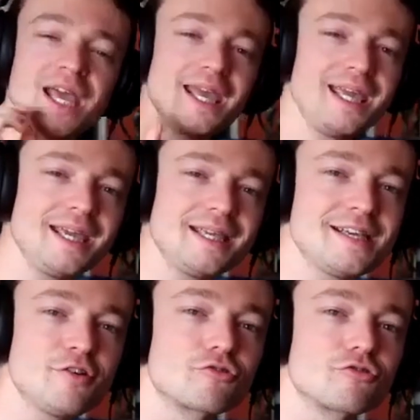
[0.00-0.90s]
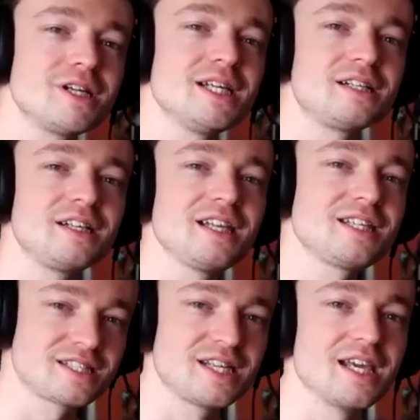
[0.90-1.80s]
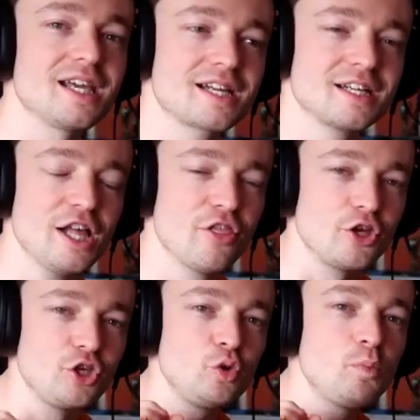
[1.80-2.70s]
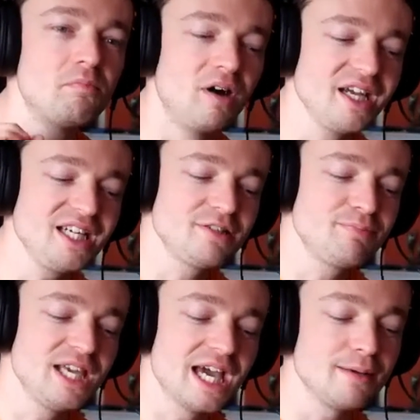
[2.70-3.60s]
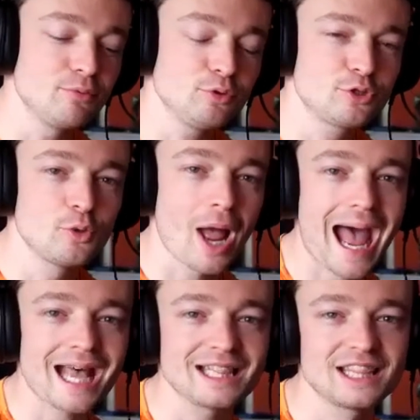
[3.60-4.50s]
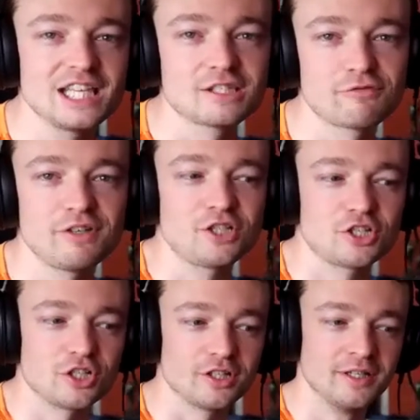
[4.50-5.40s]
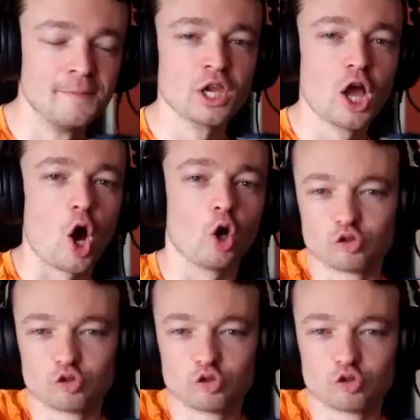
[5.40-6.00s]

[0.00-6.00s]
Is it realistic that you might be able to add this feature on